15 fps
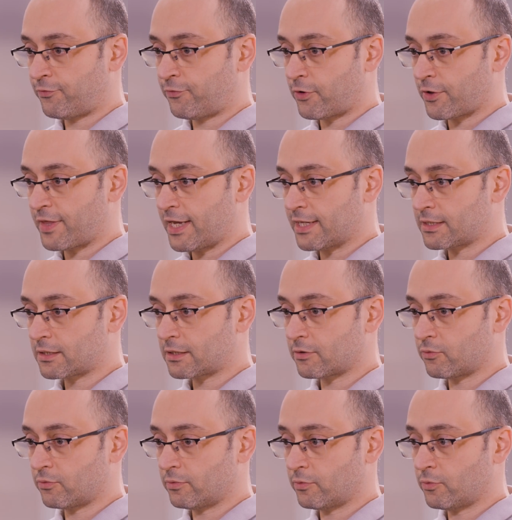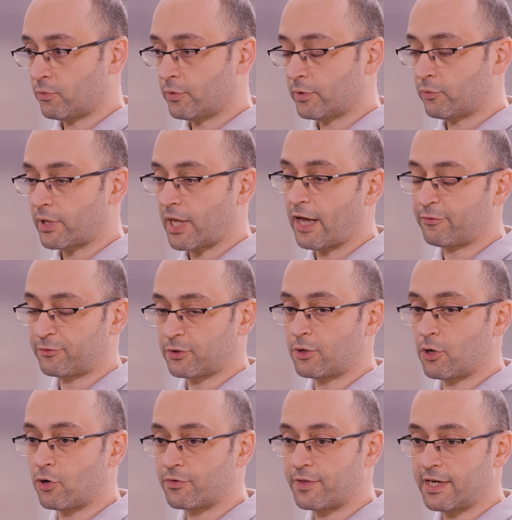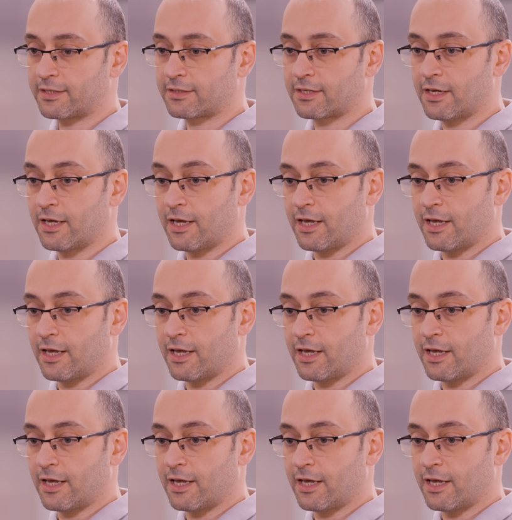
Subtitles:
For that, we have to know that